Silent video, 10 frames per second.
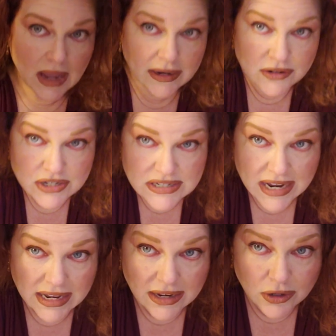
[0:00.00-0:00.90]
you just
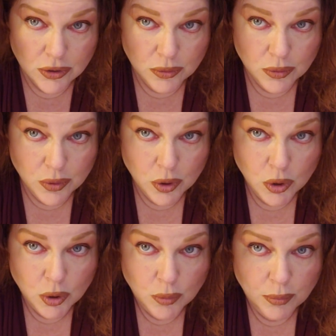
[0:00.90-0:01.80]
take and you
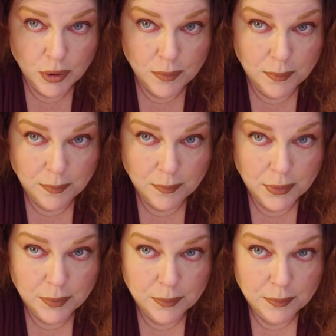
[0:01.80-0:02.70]
boop,
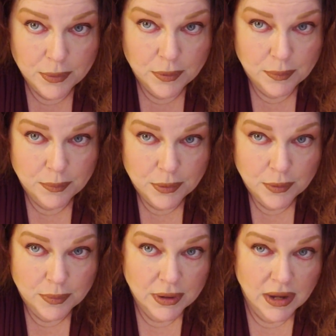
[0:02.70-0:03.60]
boop, boop, boop.
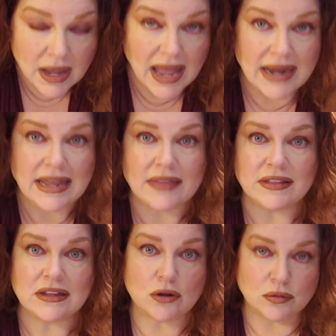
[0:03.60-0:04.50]
And again,
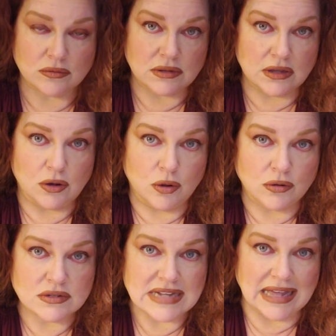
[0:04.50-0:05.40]
the
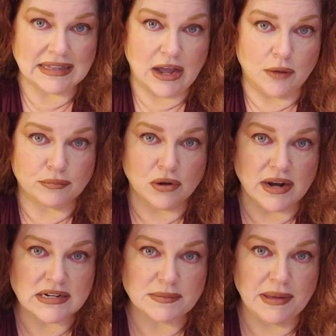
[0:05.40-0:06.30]
holes allow
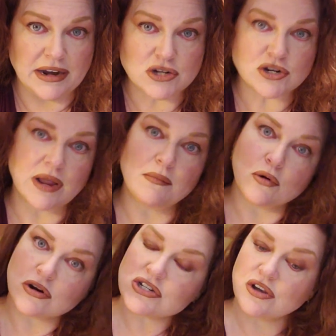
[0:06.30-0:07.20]
product to penetrate
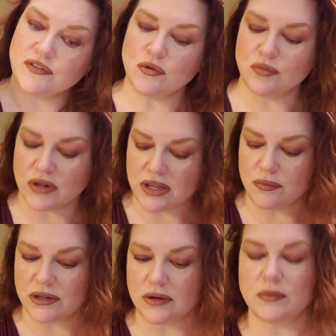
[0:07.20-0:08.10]
more. So if you
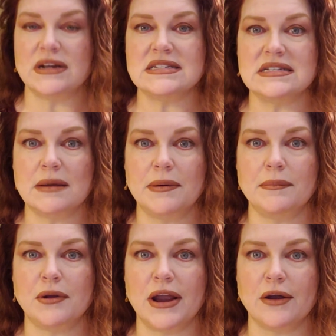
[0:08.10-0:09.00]
really want to step
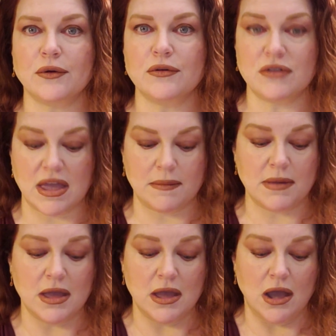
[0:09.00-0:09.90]
up your hair growth game,
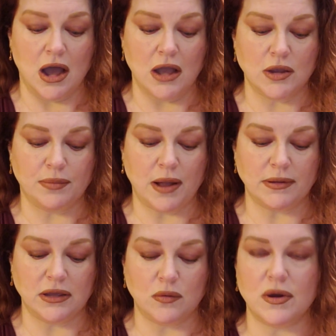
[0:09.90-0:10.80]
you're
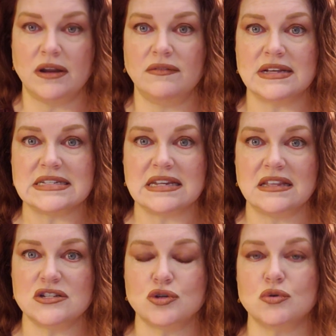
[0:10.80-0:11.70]
probably going to want to invest in
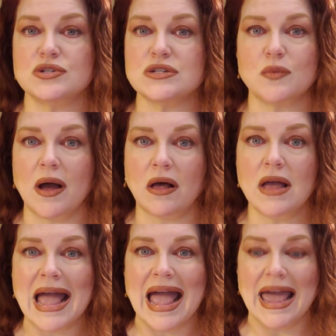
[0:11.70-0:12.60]
these tools as well.
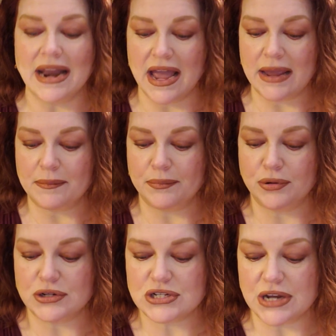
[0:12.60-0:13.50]
And I
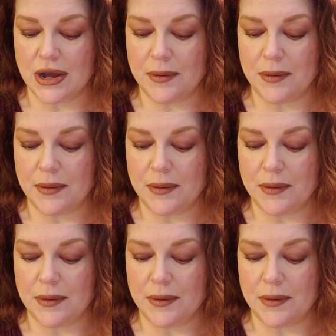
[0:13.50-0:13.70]
put,